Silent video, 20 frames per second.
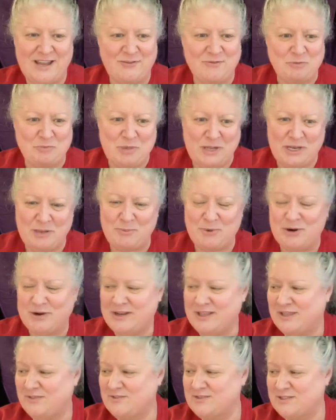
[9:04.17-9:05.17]
and have a pity
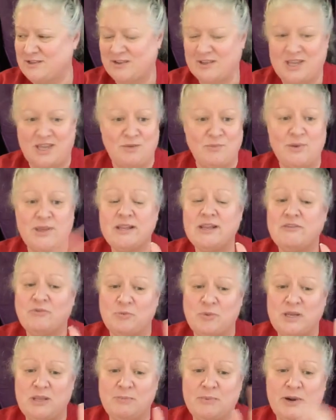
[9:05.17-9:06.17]
party, give yourself okay, we can have
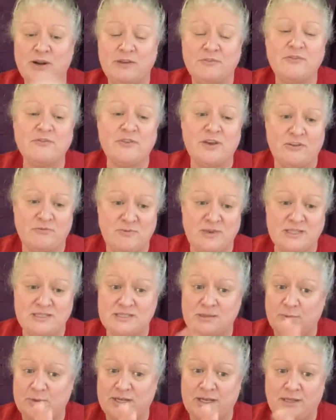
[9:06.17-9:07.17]
a pity party for five
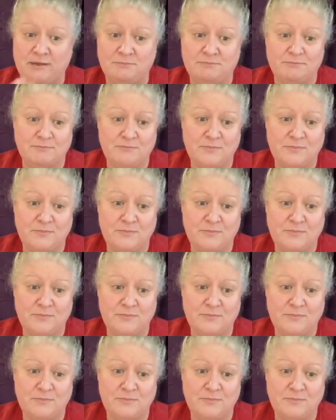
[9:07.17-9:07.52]
minutes, then we're done.